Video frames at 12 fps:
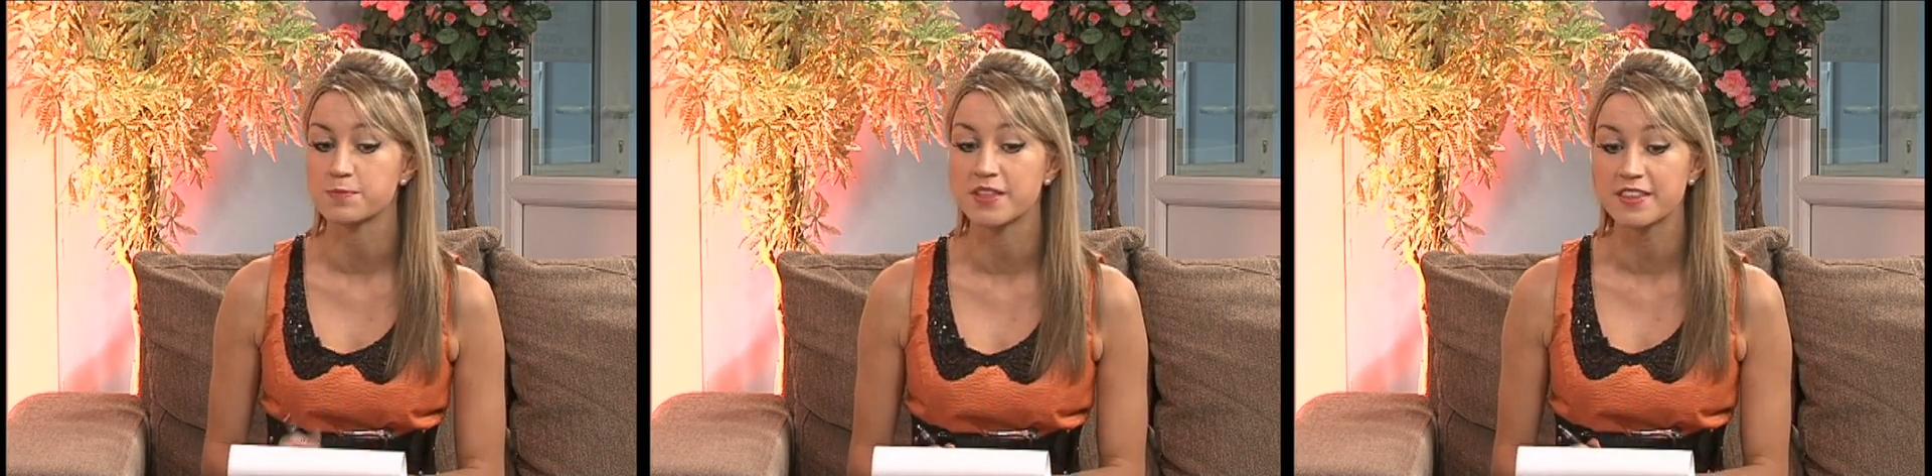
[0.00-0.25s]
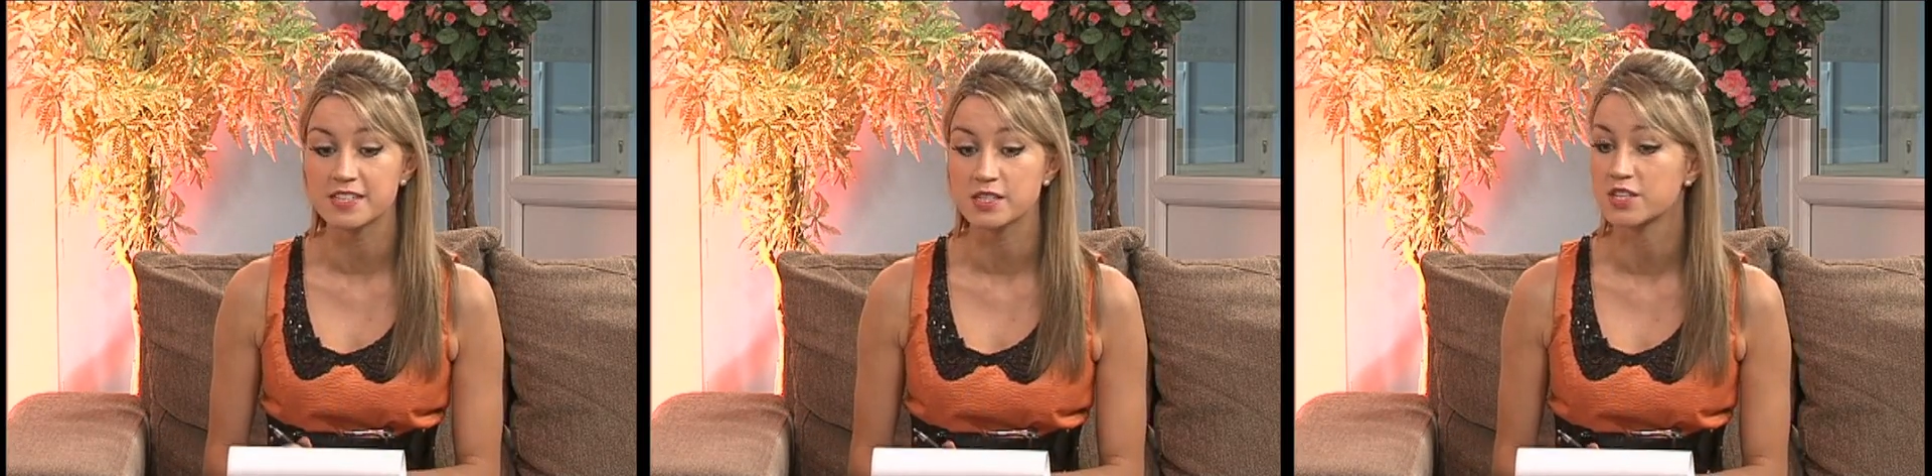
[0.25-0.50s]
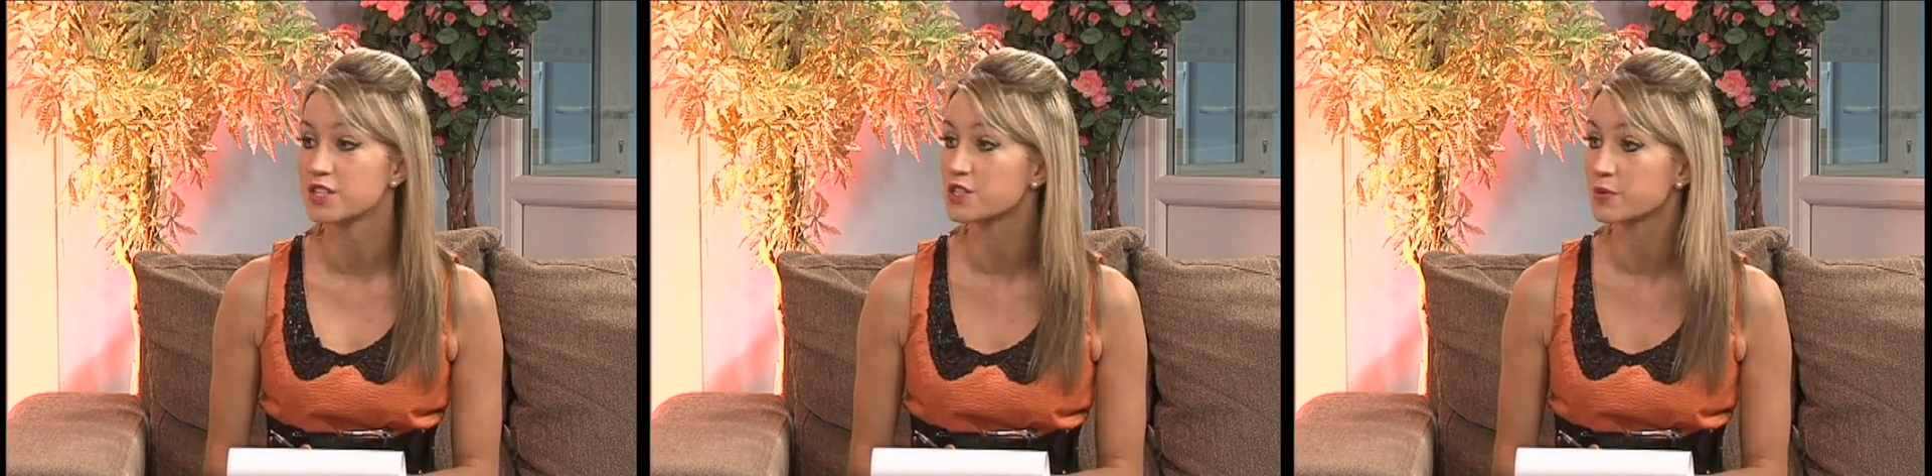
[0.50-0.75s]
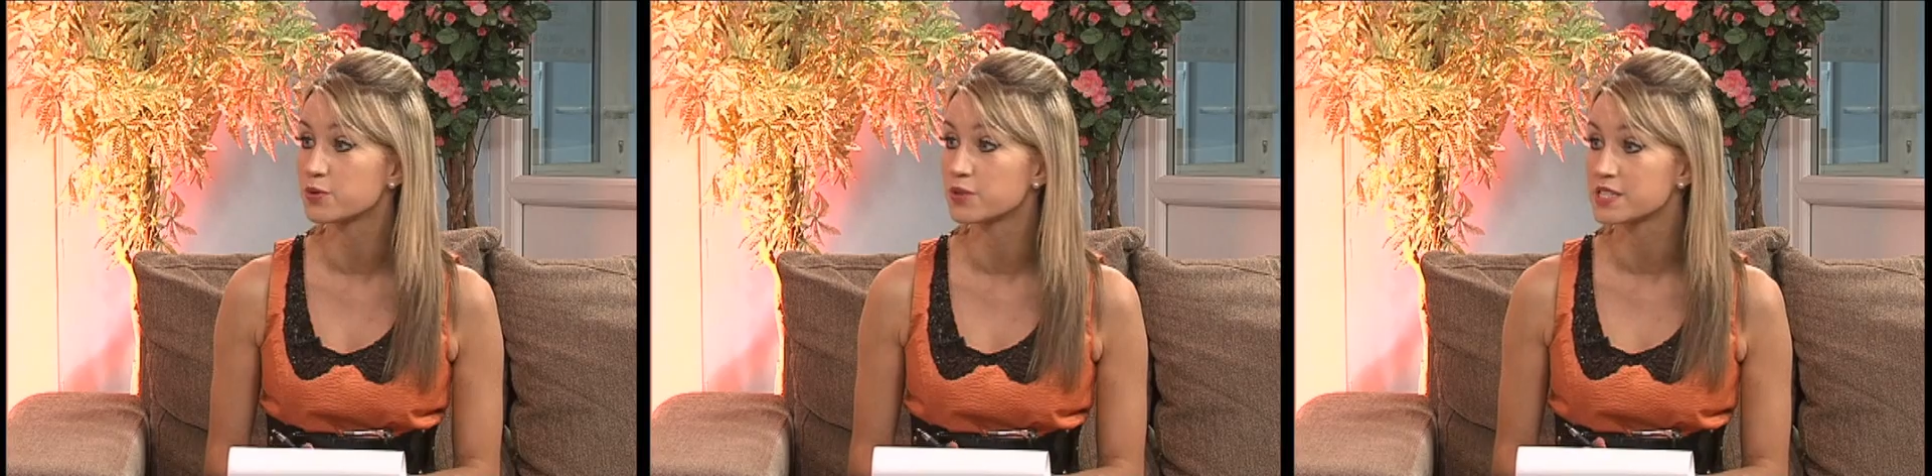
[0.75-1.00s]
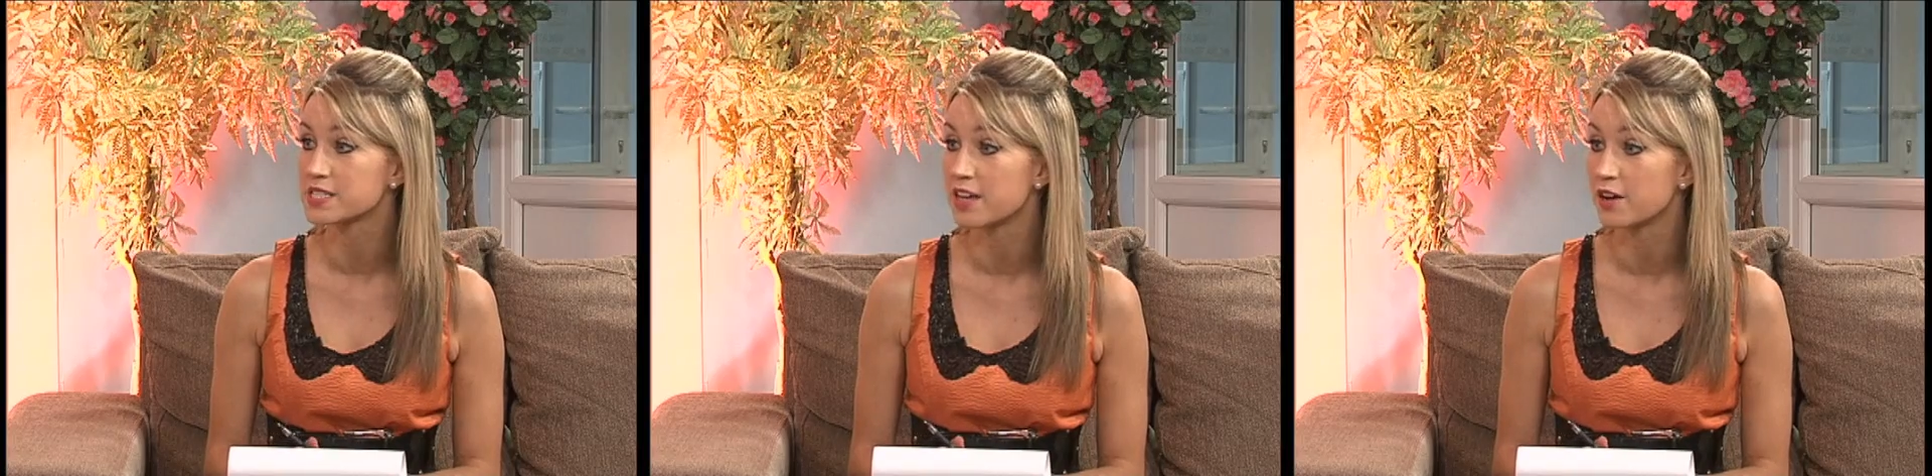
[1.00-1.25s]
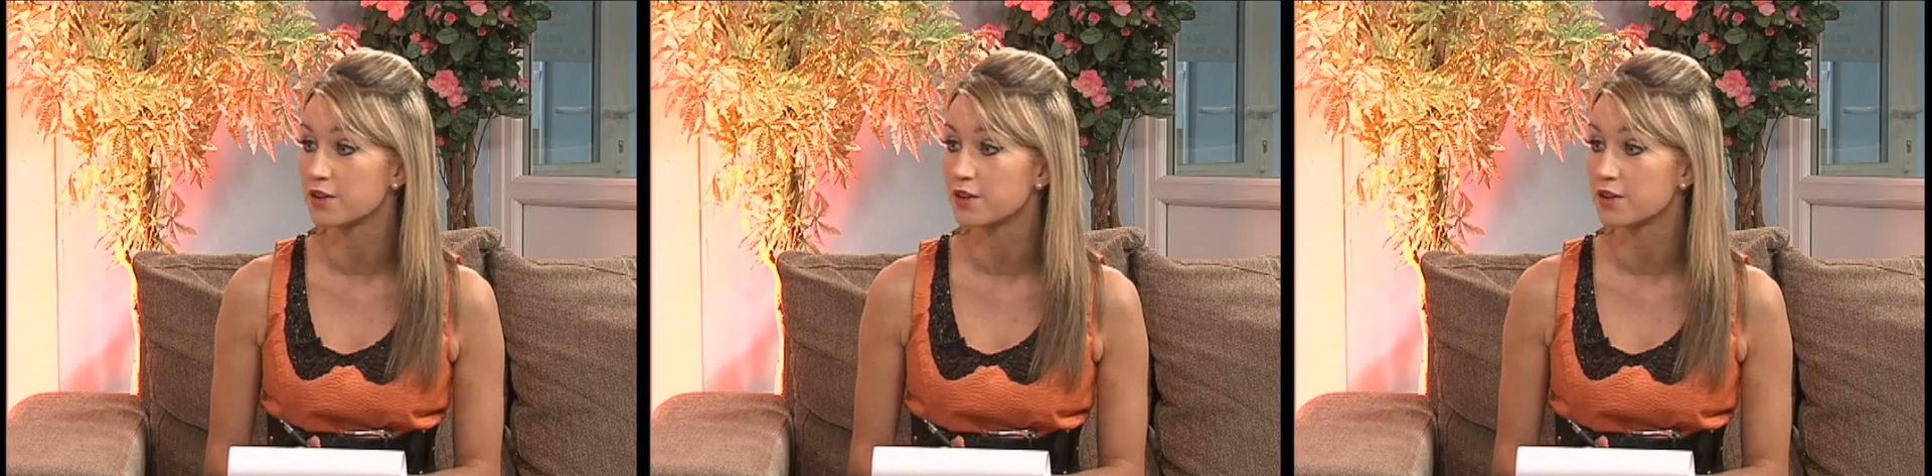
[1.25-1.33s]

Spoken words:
But this, you can do it all yourself.